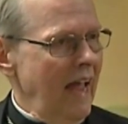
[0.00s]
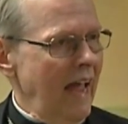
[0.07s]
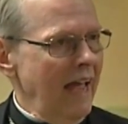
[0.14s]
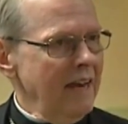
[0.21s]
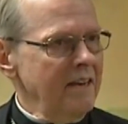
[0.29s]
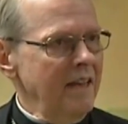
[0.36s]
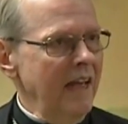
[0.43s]

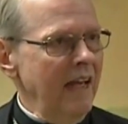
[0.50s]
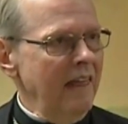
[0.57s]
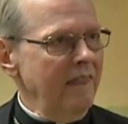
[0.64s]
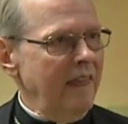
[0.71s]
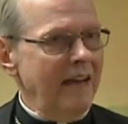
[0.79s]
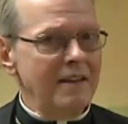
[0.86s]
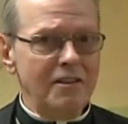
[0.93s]
And uh,
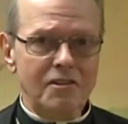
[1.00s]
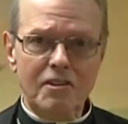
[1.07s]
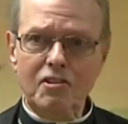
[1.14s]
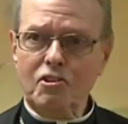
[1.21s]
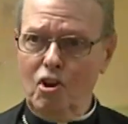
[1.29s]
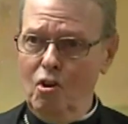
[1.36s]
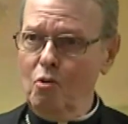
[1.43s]
that is
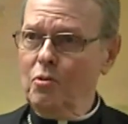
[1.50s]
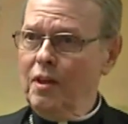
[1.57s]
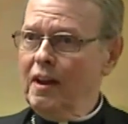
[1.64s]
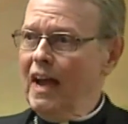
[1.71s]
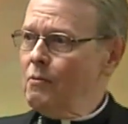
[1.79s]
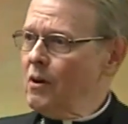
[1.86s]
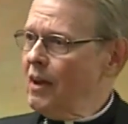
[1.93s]
this tone
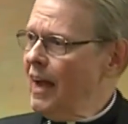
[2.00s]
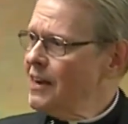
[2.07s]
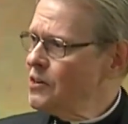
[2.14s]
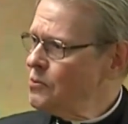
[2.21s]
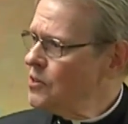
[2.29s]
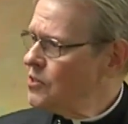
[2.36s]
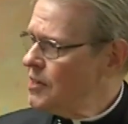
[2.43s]
that I would
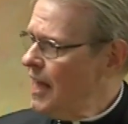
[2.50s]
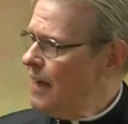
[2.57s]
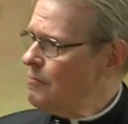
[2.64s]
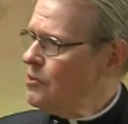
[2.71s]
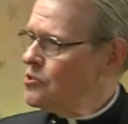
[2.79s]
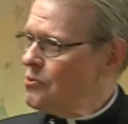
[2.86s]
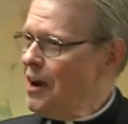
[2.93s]
like to
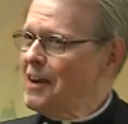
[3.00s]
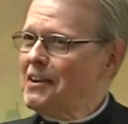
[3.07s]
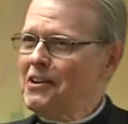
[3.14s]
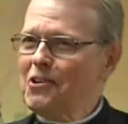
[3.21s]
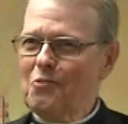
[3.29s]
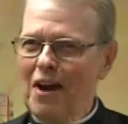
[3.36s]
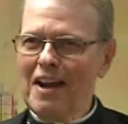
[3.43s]
establish right
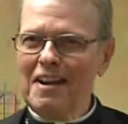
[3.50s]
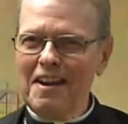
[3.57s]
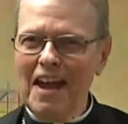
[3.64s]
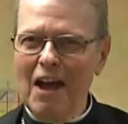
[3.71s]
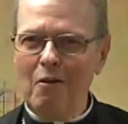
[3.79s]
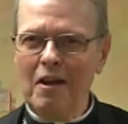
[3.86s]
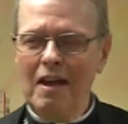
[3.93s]
here, right
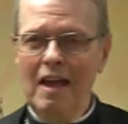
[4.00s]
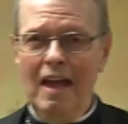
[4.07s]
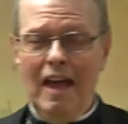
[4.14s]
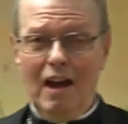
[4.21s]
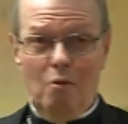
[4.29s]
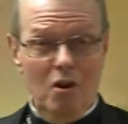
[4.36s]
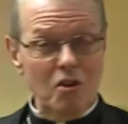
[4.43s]
now.
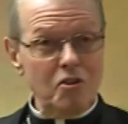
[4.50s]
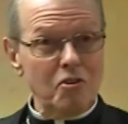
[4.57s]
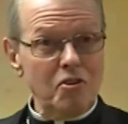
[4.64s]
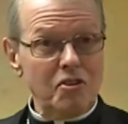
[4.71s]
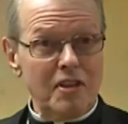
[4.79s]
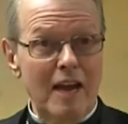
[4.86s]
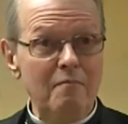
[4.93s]
And I want to
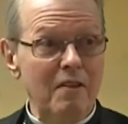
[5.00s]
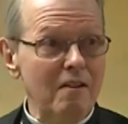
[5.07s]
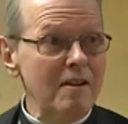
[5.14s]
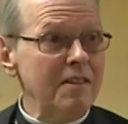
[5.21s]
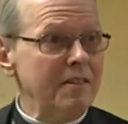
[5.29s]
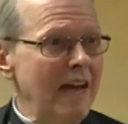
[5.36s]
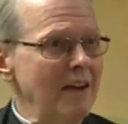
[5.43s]
also say I'm
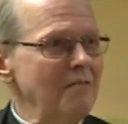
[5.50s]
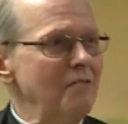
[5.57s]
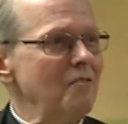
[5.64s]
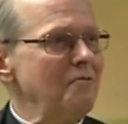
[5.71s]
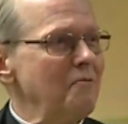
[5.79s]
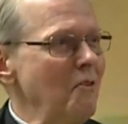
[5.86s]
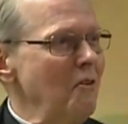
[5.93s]
very
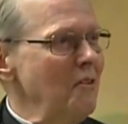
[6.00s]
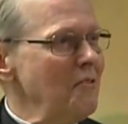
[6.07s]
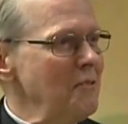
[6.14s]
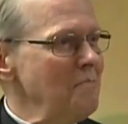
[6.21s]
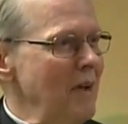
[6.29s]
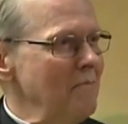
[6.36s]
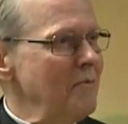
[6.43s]
thankful for all
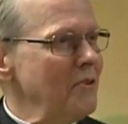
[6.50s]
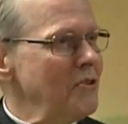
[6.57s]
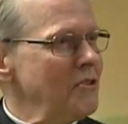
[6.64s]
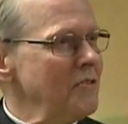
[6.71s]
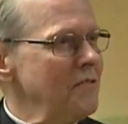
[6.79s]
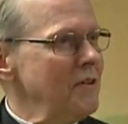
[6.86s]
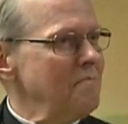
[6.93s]
of the
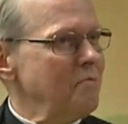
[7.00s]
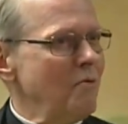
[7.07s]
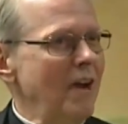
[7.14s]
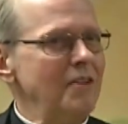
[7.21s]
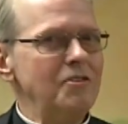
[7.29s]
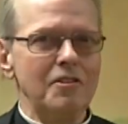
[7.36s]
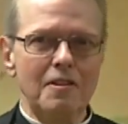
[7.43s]
members of the
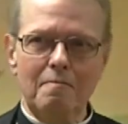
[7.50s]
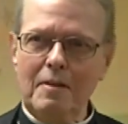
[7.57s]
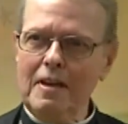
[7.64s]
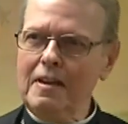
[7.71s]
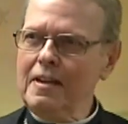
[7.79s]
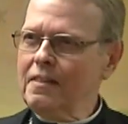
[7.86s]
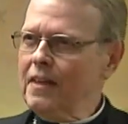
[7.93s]
press and the
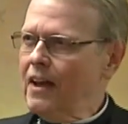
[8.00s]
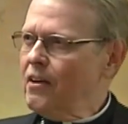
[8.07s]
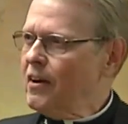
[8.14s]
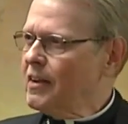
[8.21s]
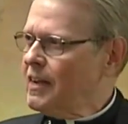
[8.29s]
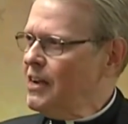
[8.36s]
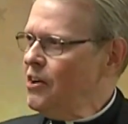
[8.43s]
media that
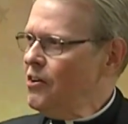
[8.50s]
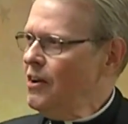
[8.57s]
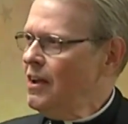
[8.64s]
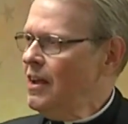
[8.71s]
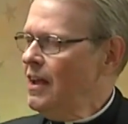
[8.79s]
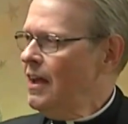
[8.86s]
are here.